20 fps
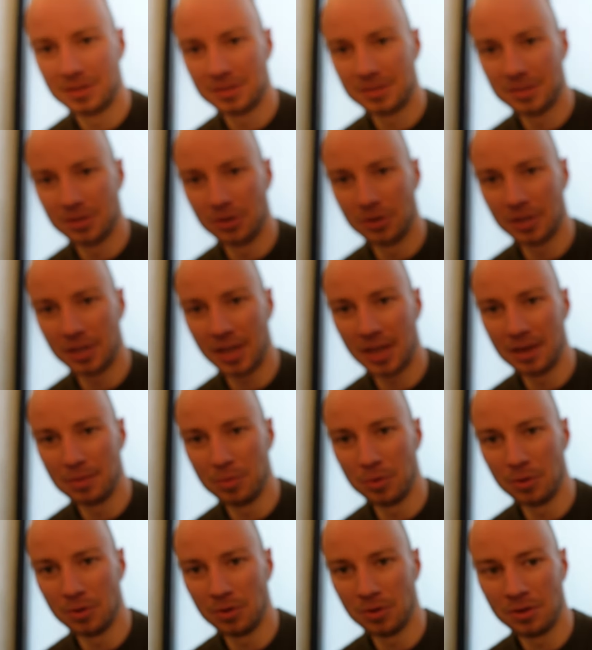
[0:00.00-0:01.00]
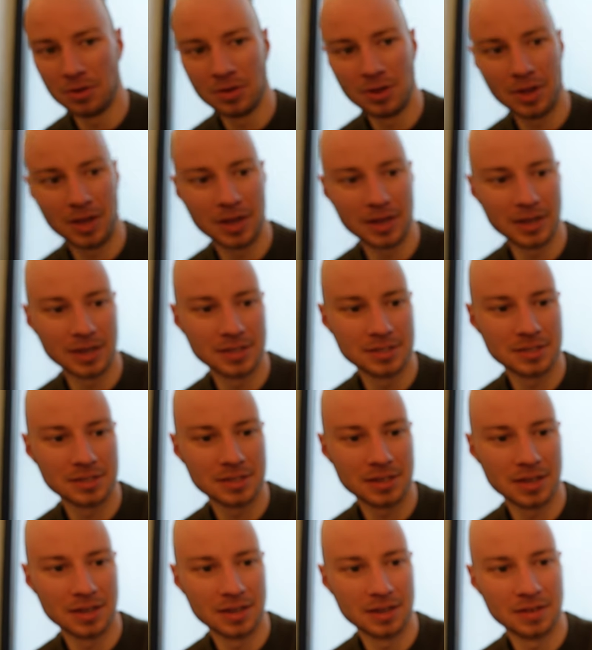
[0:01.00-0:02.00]
So the cable, I
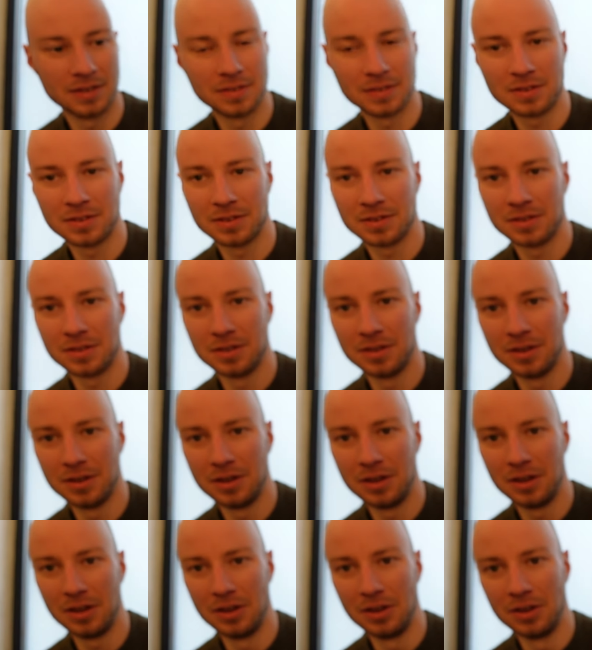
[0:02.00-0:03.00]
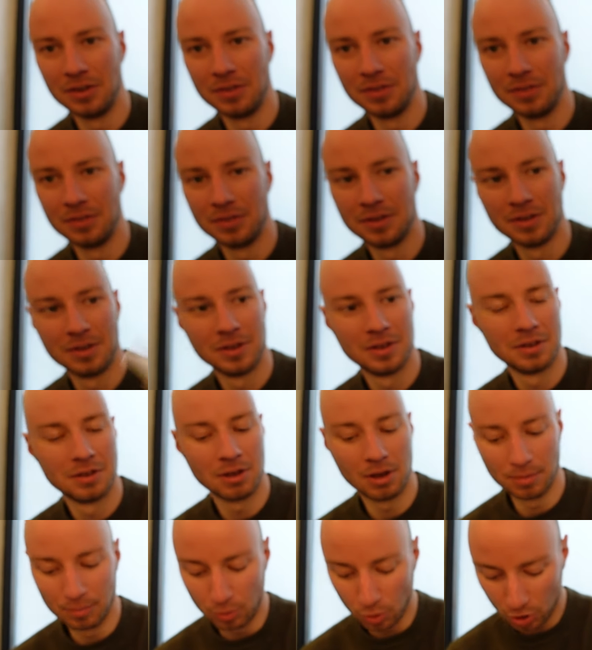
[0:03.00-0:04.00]
guess, and
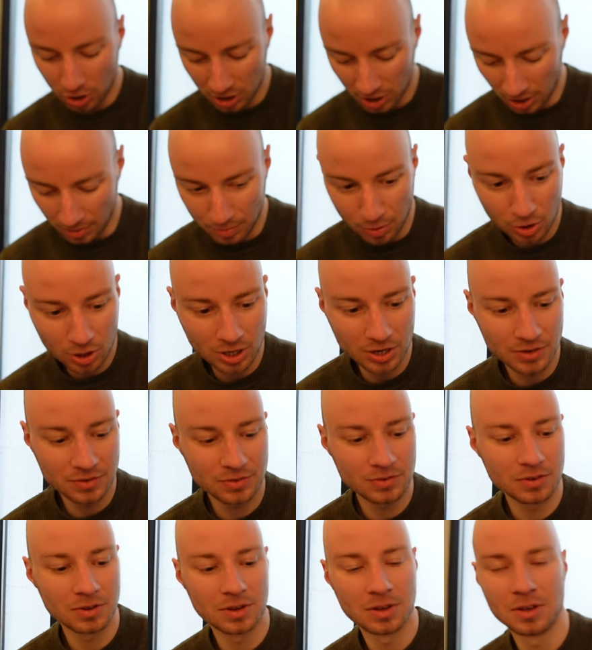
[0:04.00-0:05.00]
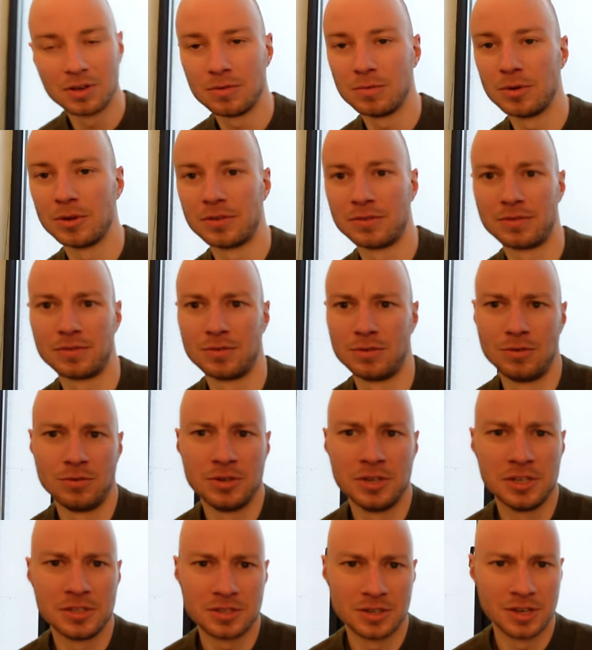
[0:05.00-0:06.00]
a booklet, but who
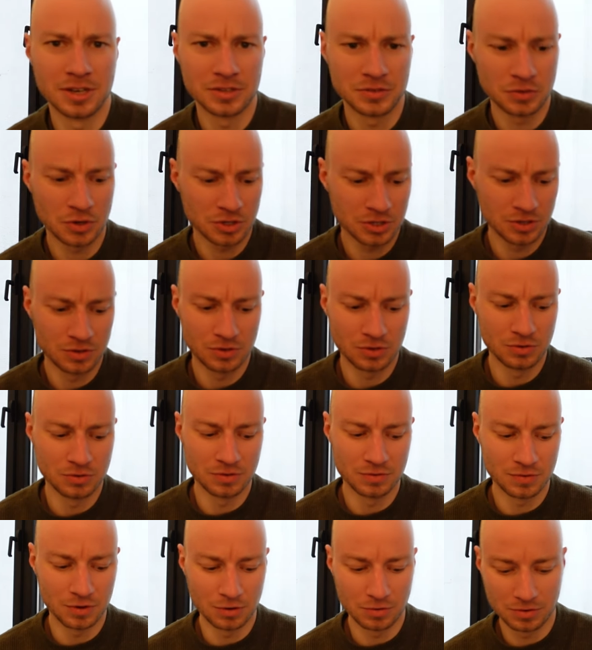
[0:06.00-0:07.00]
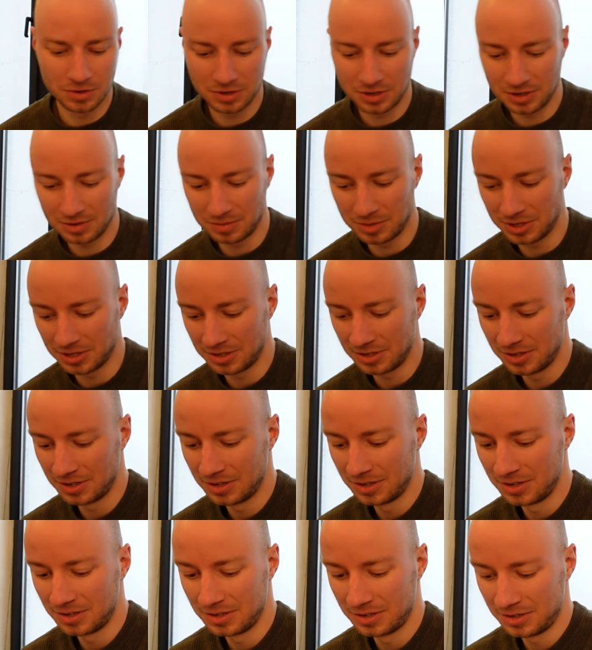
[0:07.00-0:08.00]
needs an instruction to use a phone? I mean,
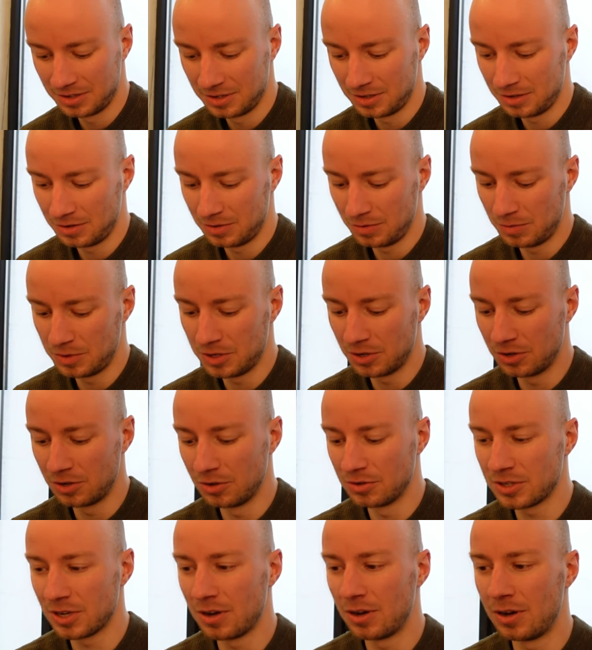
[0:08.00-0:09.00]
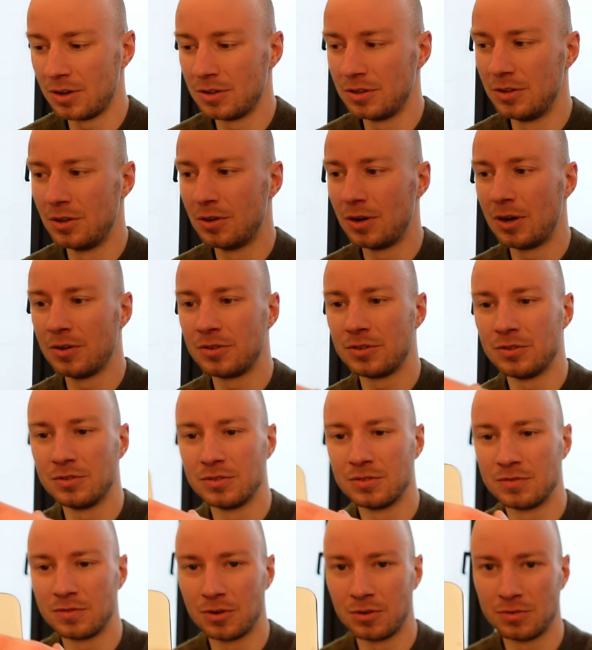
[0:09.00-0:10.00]
we all know how to use a
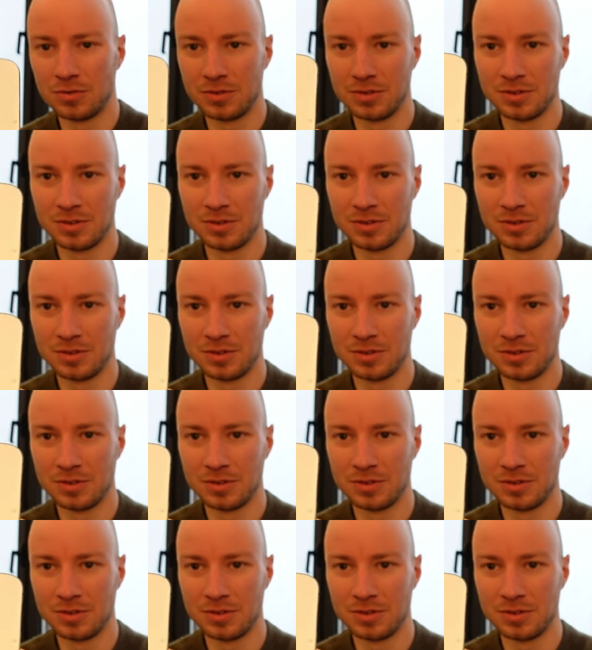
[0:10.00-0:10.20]
phone.